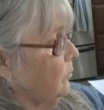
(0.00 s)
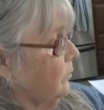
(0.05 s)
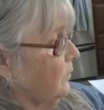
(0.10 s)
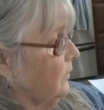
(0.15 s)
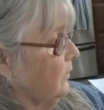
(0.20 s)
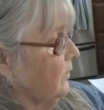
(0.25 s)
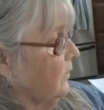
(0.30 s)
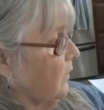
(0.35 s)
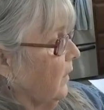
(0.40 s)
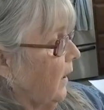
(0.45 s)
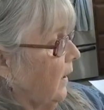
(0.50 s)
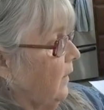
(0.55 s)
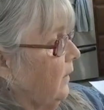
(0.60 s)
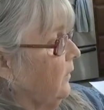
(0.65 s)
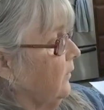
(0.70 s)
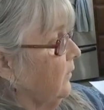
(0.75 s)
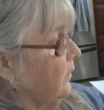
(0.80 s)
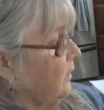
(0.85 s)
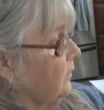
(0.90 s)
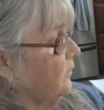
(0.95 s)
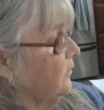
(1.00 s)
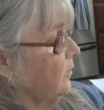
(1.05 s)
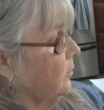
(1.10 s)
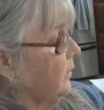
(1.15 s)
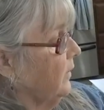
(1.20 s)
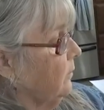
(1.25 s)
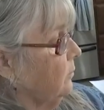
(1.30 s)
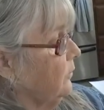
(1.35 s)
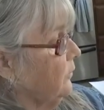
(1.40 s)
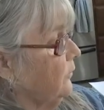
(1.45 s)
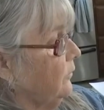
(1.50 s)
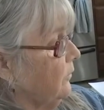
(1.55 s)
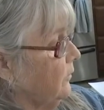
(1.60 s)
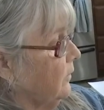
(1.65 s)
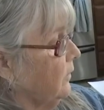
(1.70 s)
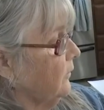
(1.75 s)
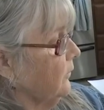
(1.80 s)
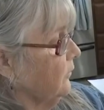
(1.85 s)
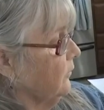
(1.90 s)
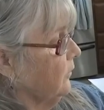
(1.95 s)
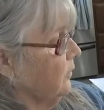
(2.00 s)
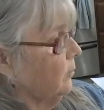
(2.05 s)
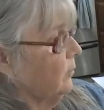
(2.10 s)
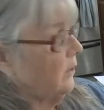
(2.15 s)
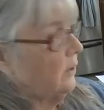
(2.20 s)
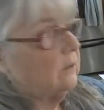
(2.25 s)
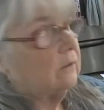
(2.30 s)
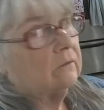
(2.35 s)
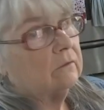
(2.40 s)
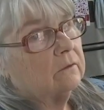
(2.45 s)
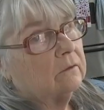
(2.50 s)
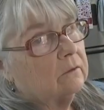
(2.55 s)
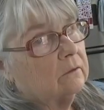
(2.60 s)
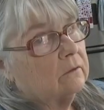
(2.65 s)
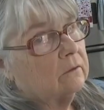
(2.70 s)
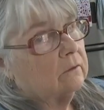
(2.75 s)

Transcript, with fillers: has been in the shop, which has forced him to delay her